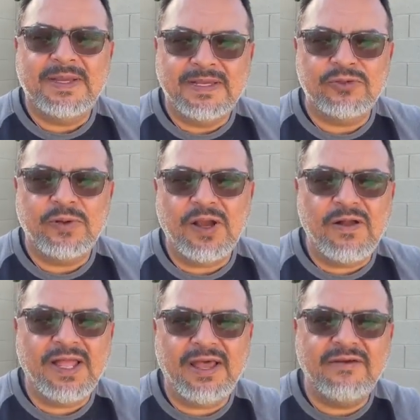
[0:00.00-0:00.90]
because we
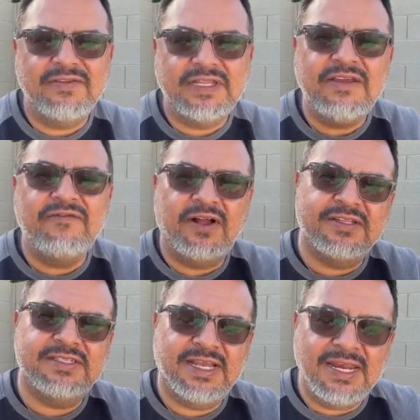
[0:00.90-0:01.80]
all have
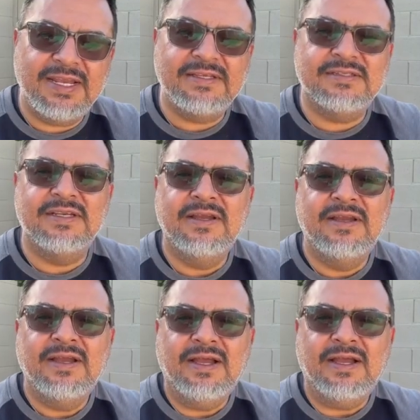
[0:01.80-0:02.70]
default settings
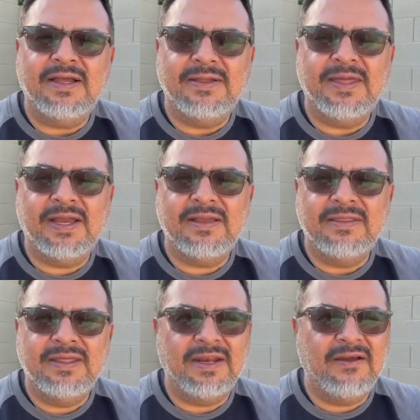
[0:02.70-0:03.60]
that
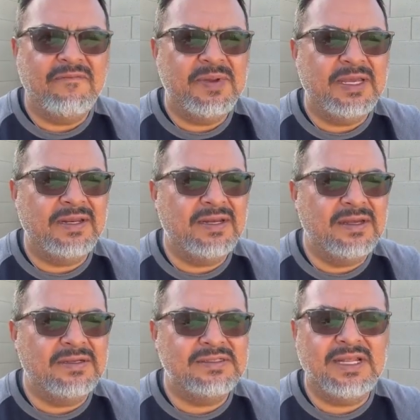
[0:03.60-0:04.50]
have been
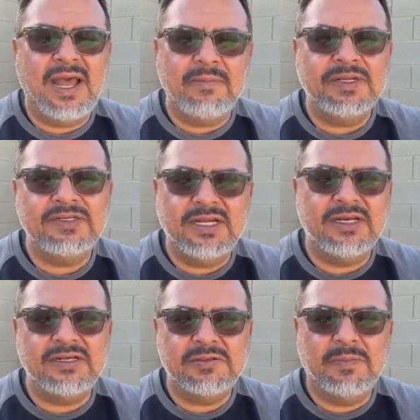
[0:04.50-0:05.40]
established
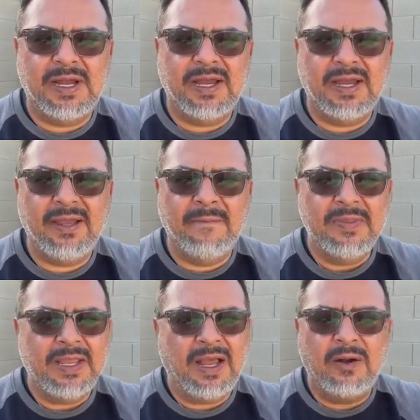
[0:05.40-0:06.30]
in us by
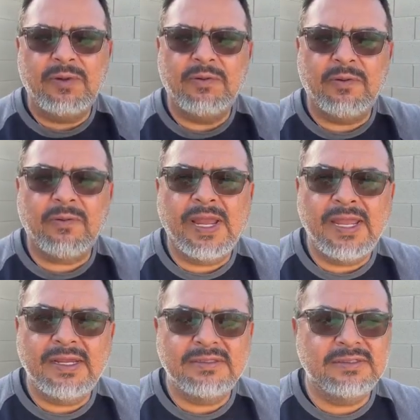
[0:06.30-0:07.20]
how we were
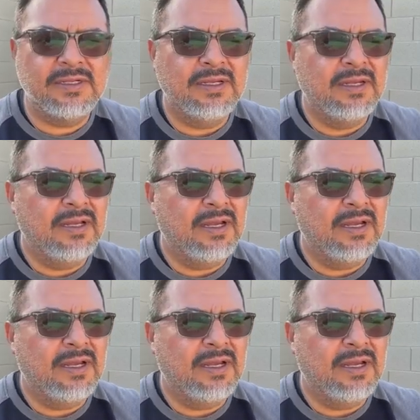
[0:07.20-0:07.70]
raised,